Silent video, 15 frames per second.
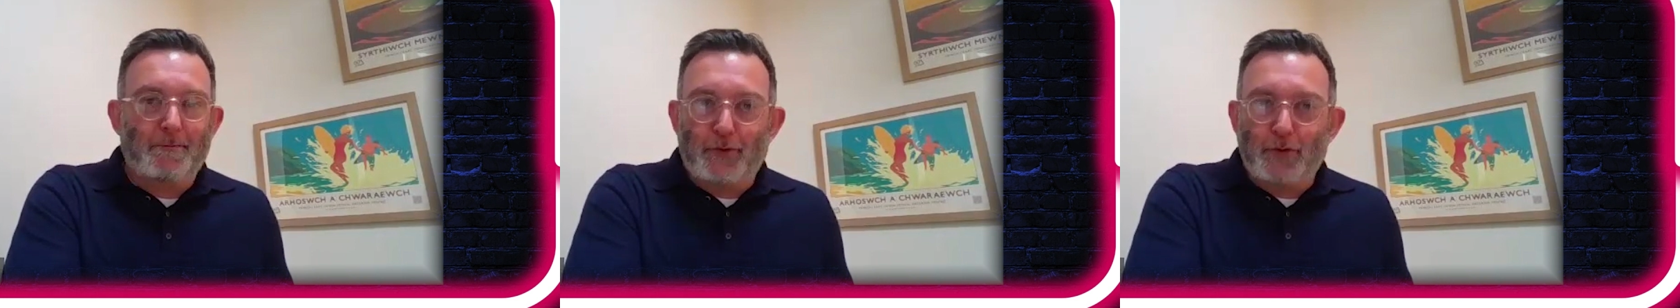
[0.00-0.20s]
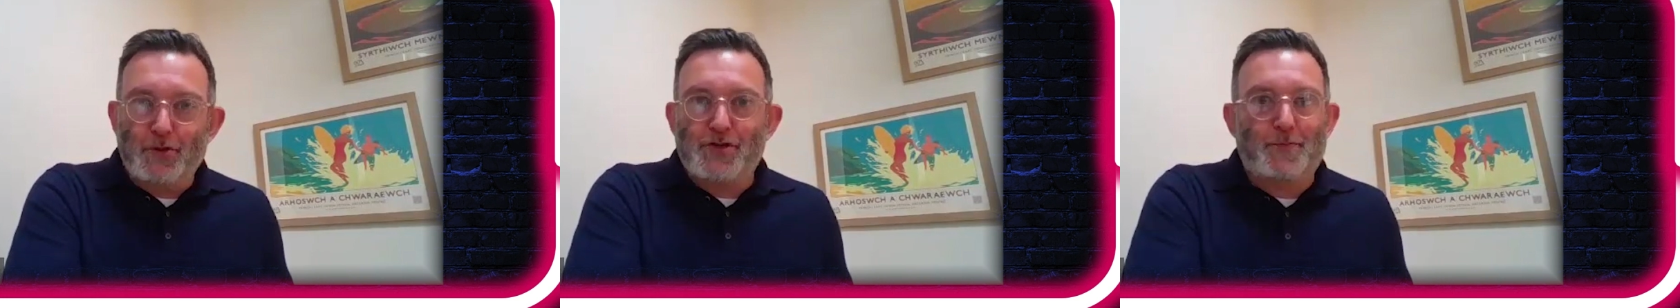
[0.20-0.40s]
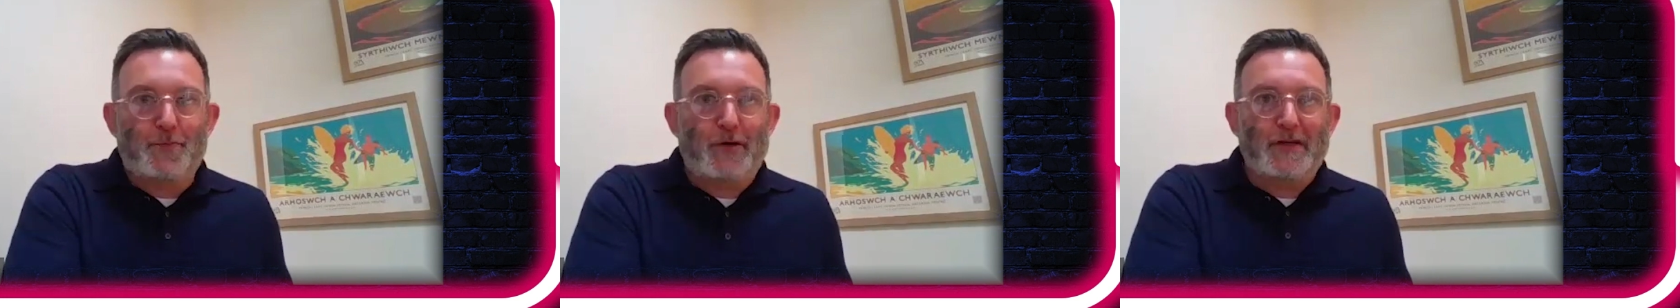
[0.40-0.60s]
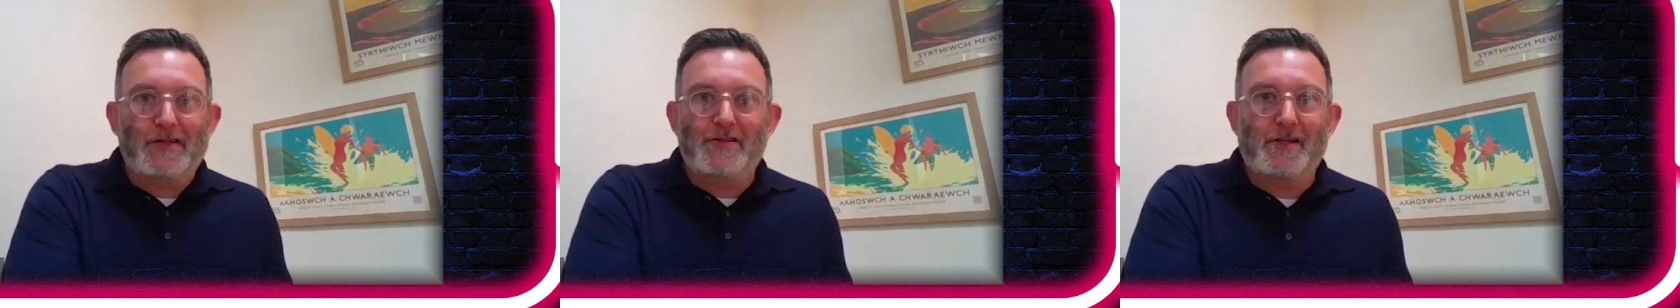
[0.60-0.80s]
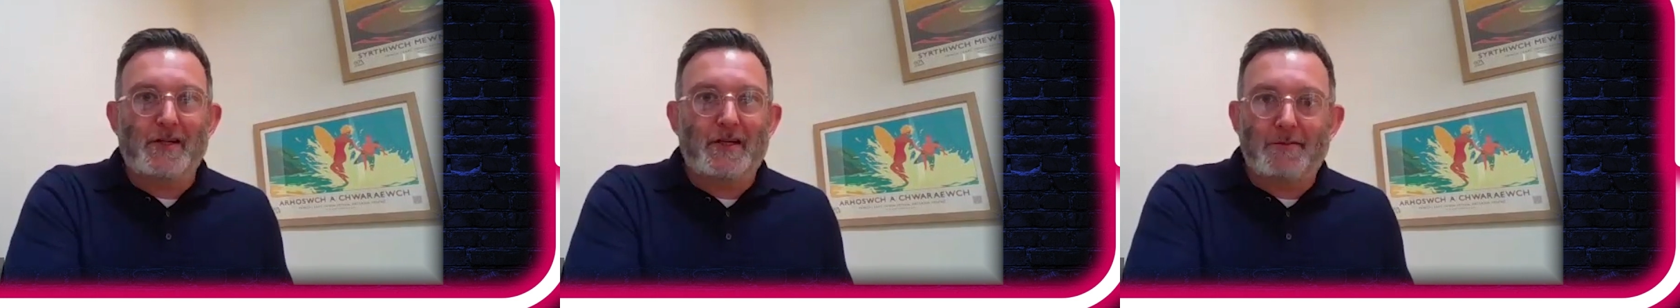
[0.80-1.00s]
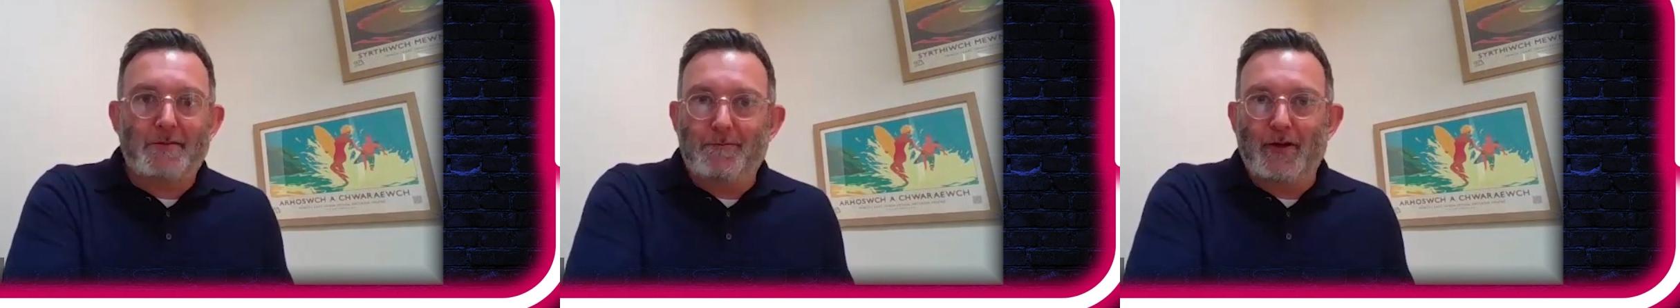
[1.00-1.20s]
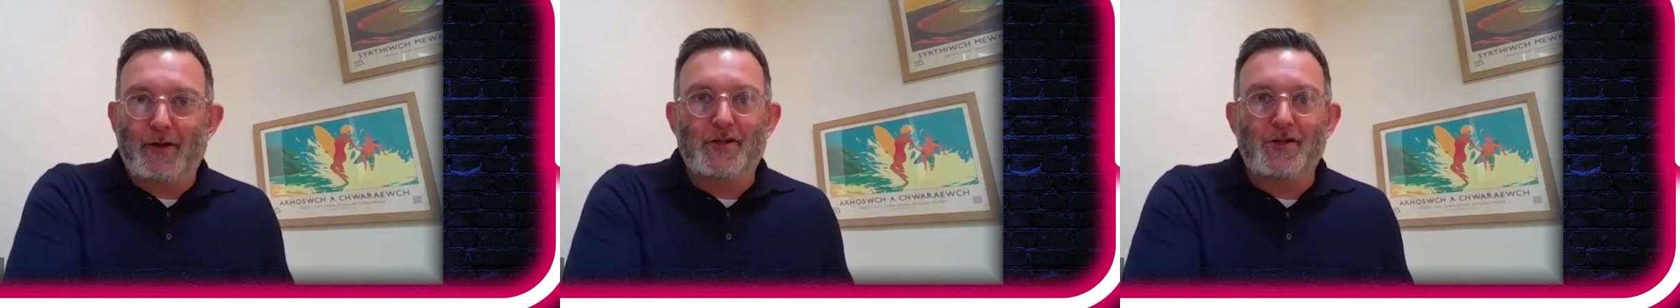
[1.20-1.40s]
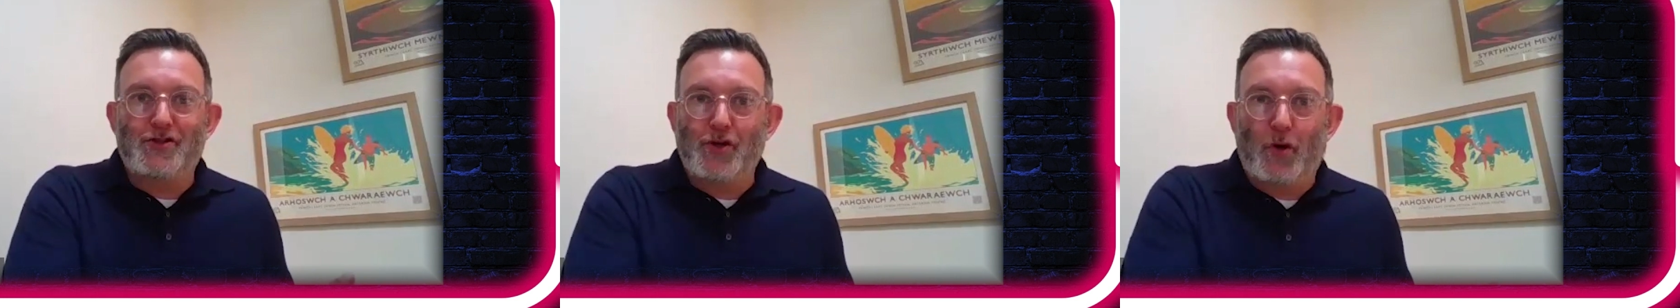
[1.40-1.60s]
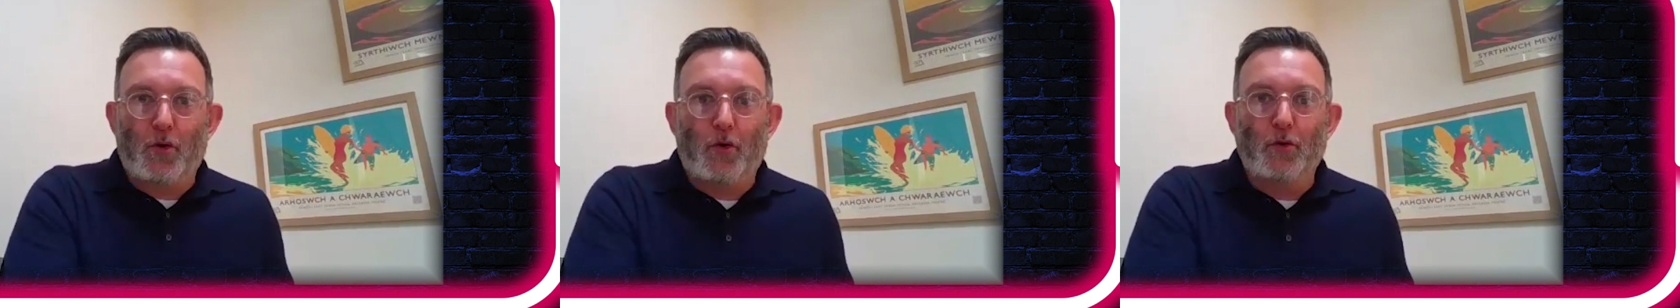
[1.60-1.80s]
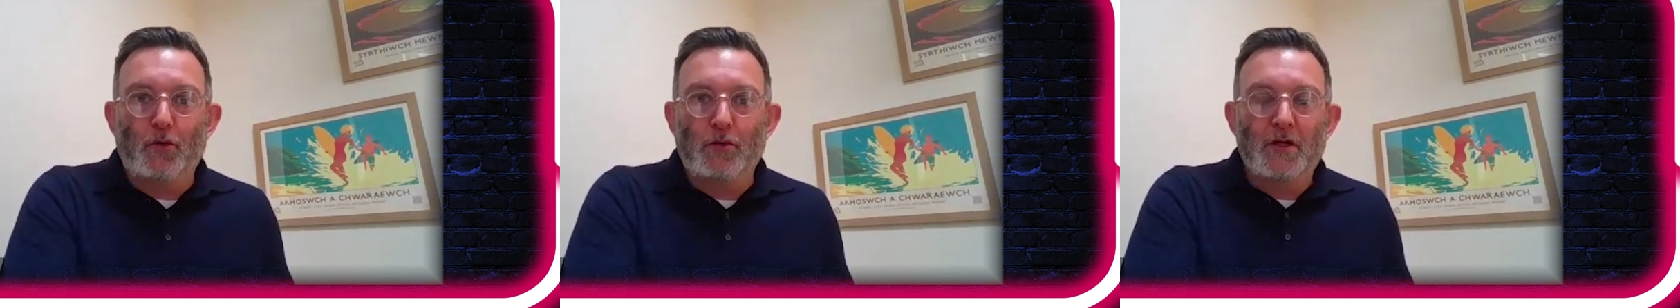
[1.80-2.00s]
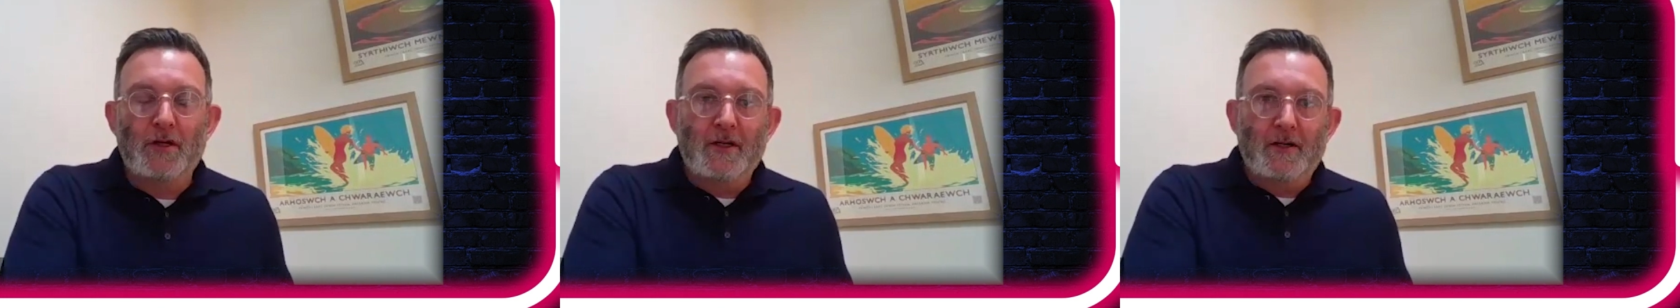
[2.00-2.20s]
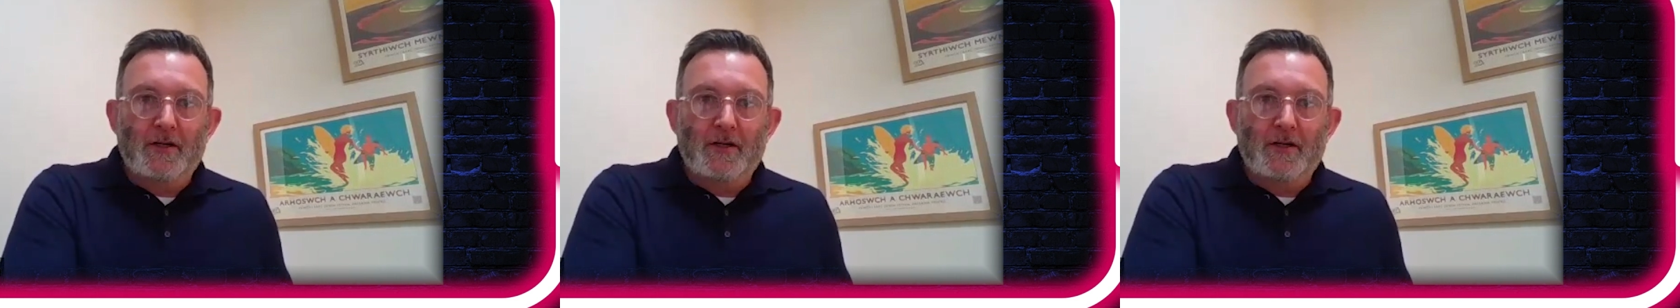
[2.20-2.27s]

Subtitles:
Bruce Springsteen, Billy Joel,